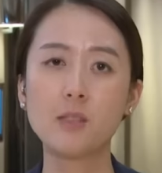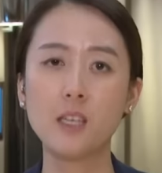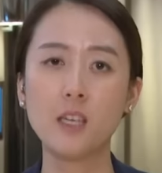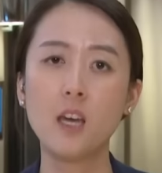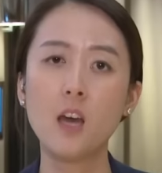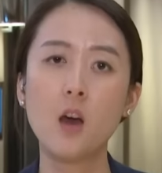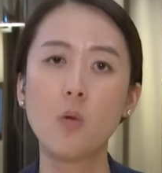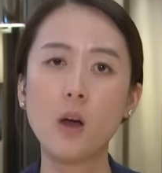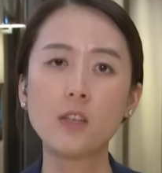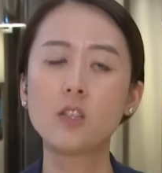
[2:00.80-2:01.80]
M T
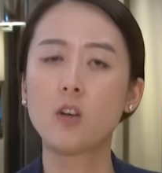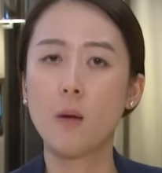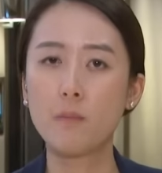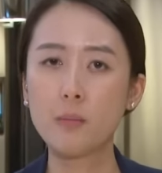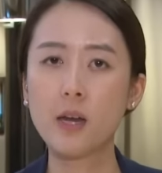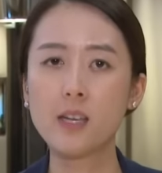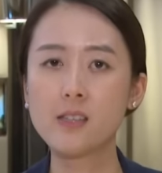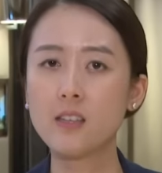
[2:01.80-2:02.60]
want to compromise,